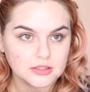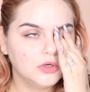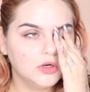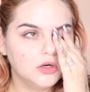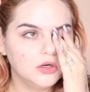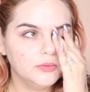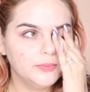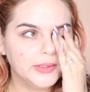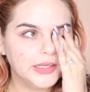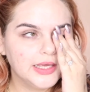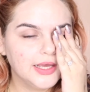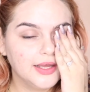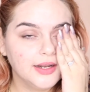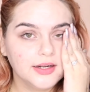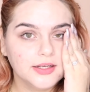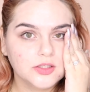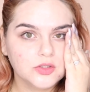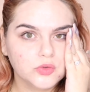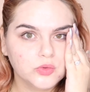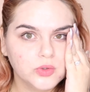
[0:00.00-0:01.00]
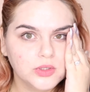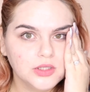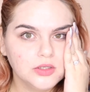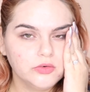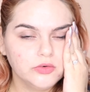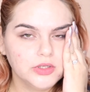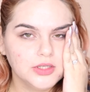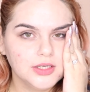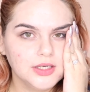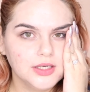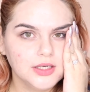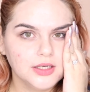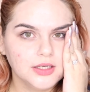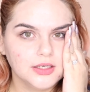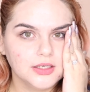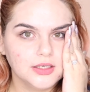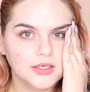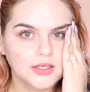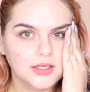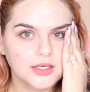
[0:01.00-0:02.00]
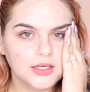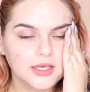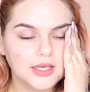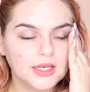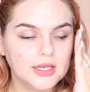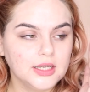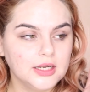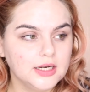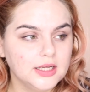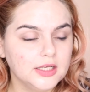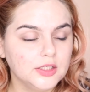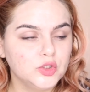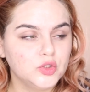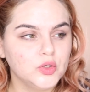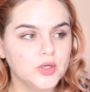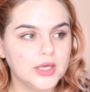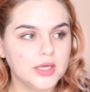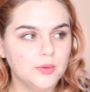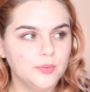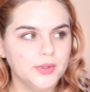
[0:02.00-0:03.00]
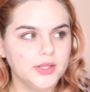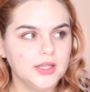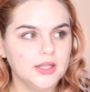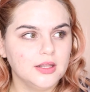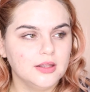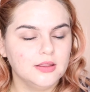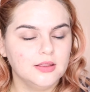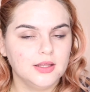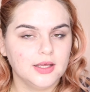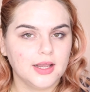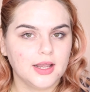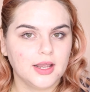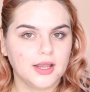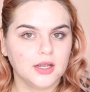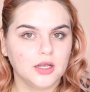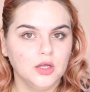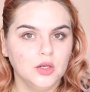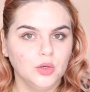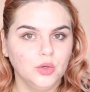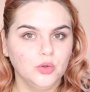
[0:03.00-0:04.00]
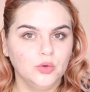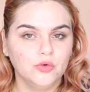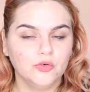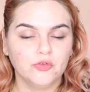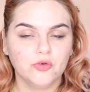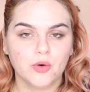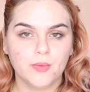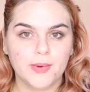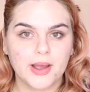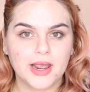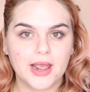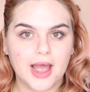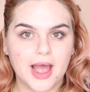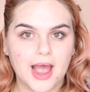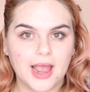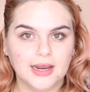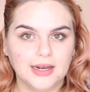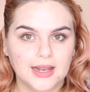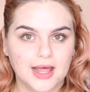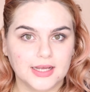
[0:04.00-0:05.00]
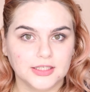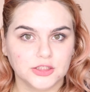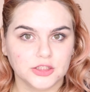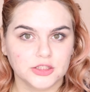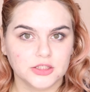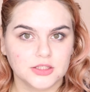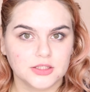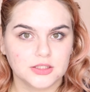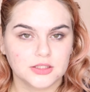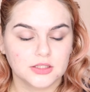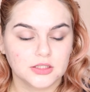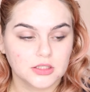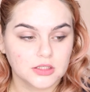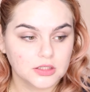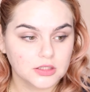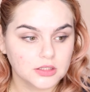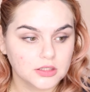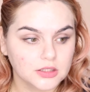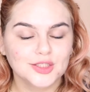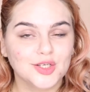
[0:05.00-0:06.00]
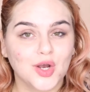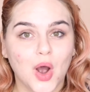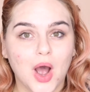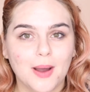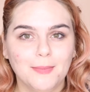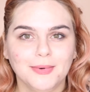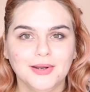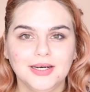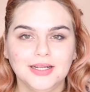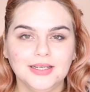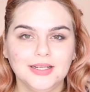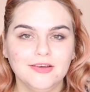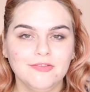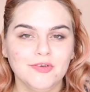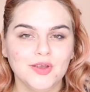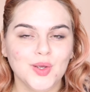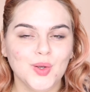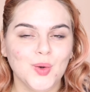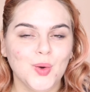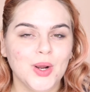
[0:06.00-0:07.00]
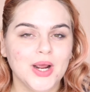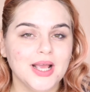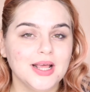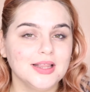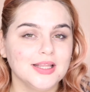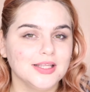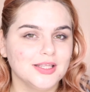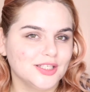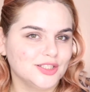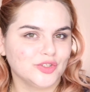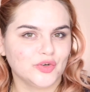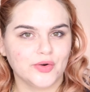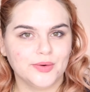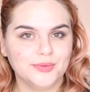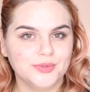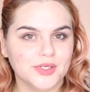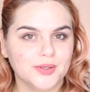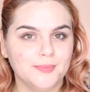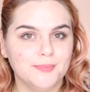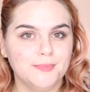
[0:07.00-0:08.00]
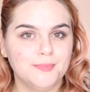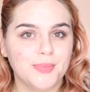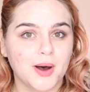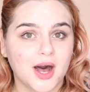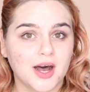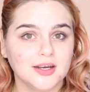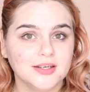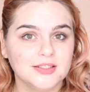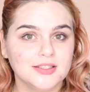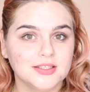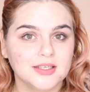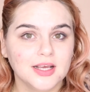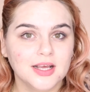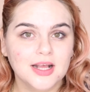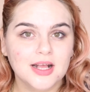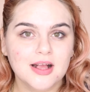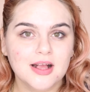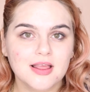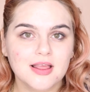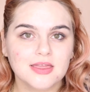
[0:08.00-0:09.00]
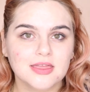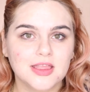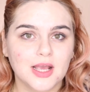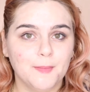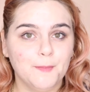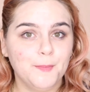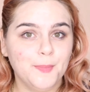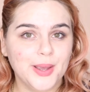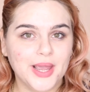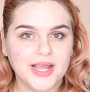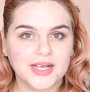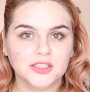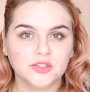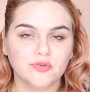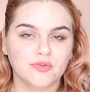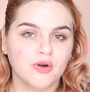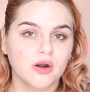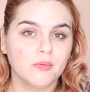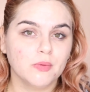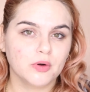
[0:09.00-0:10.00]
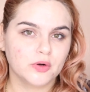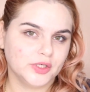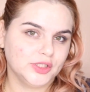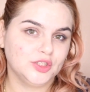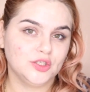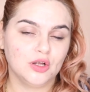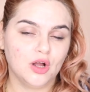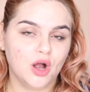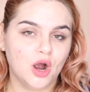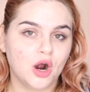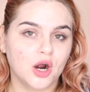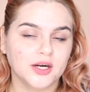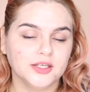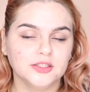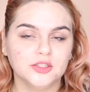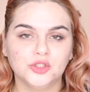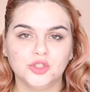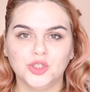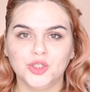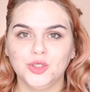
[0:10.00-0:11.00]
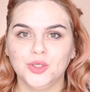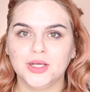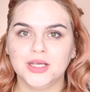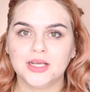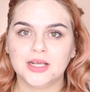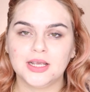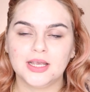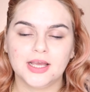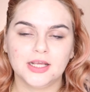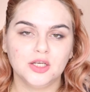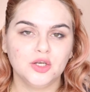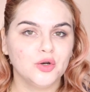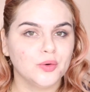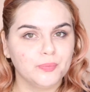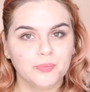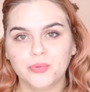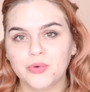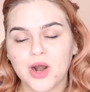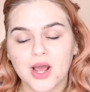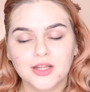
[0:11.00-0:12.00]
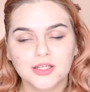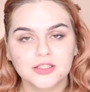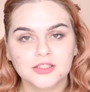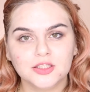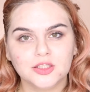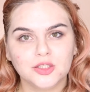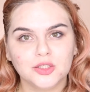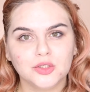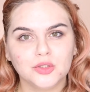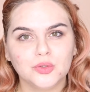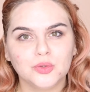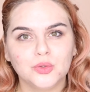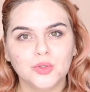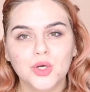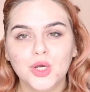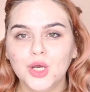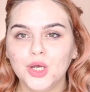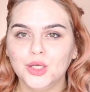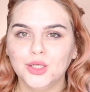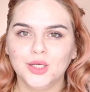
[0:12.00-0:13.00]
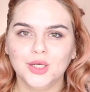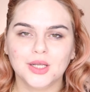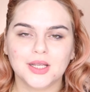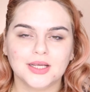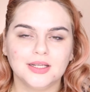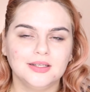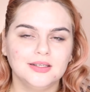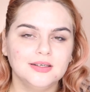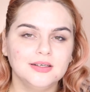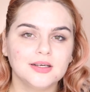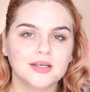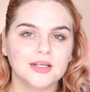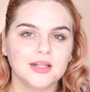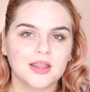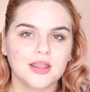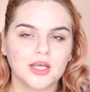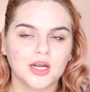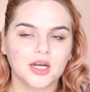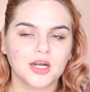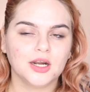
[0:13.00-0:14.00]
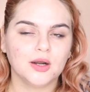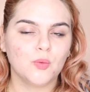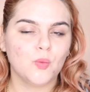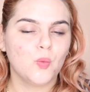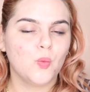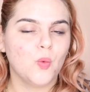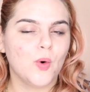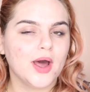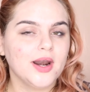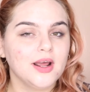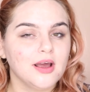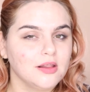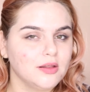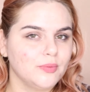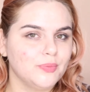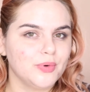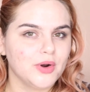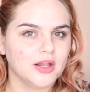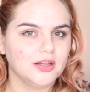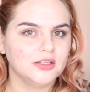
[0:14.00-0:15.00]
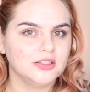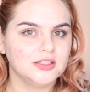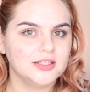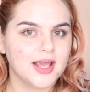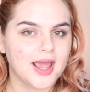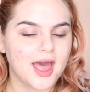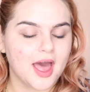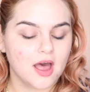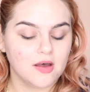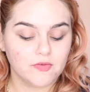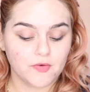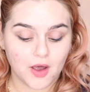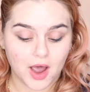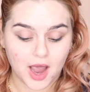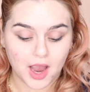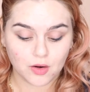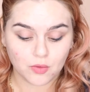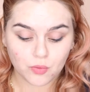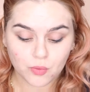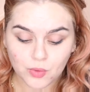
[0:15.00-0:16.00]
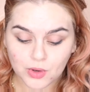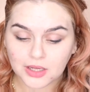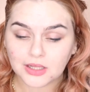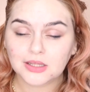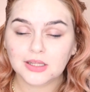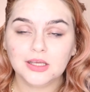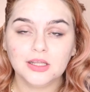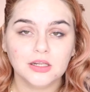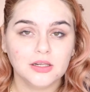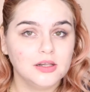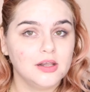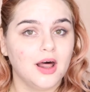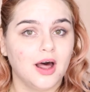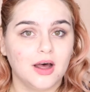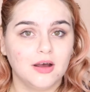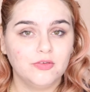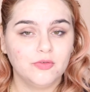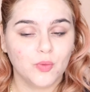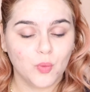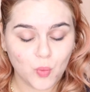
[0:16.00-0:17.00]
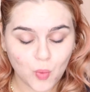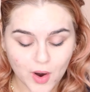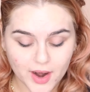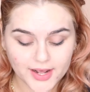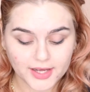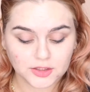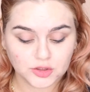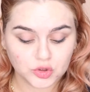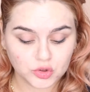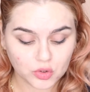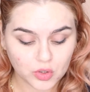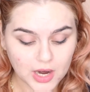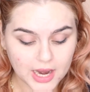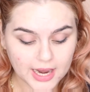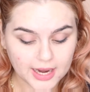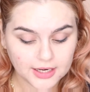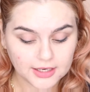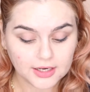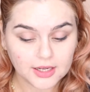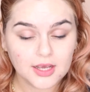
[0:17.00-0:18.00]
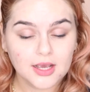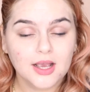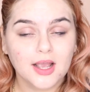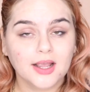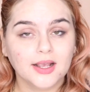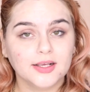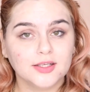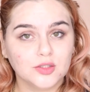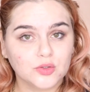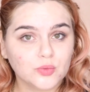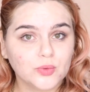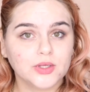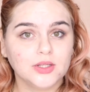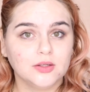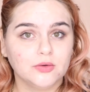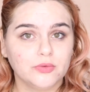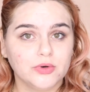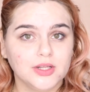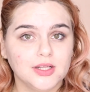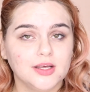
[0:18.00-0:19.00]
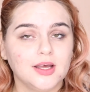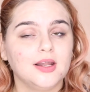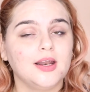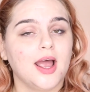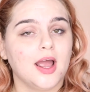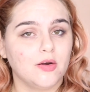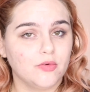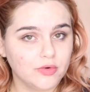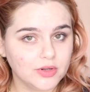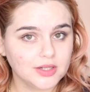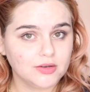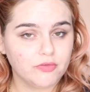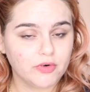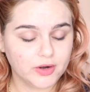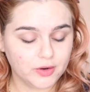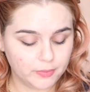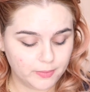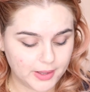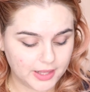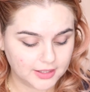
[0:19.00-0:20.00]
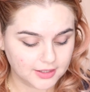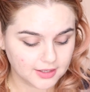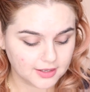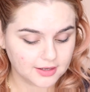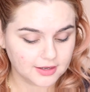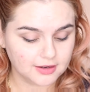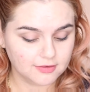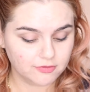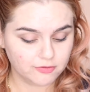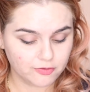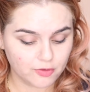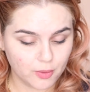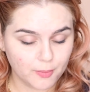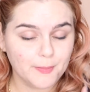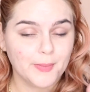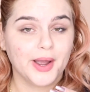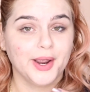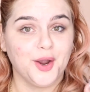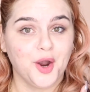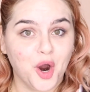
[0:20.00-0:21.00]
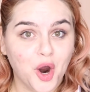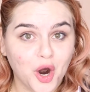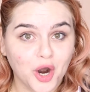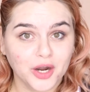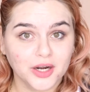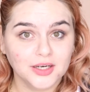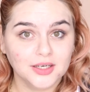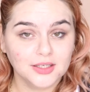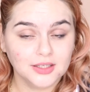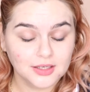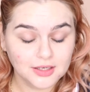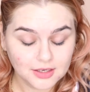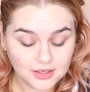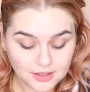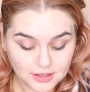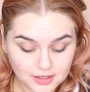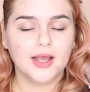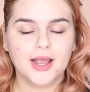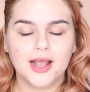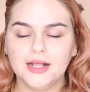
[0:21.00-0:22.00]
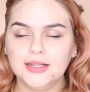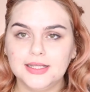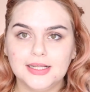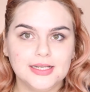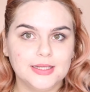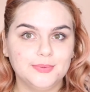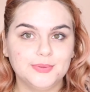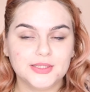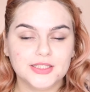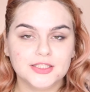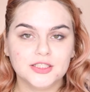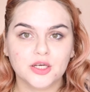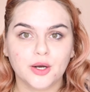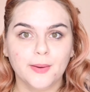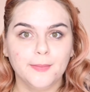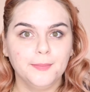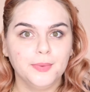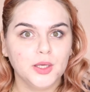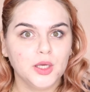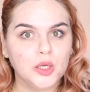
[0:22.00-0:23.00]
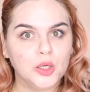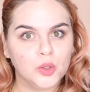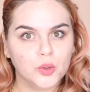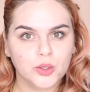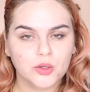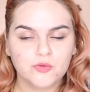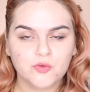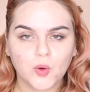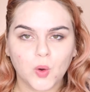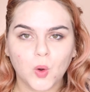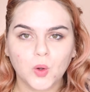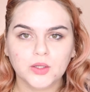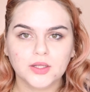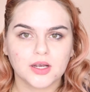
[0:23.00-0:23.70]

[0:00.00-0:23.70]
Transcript: Oh my god, it's really good. And it took even the glue from my eyelashes. So I'm gonna leave you in the description box the page from Crystal Hearts so you can get your products too. You can look there what other products they have. I really love what I tried. It's really good. I really recommend it from my heart. And the lipsticks are beautiful.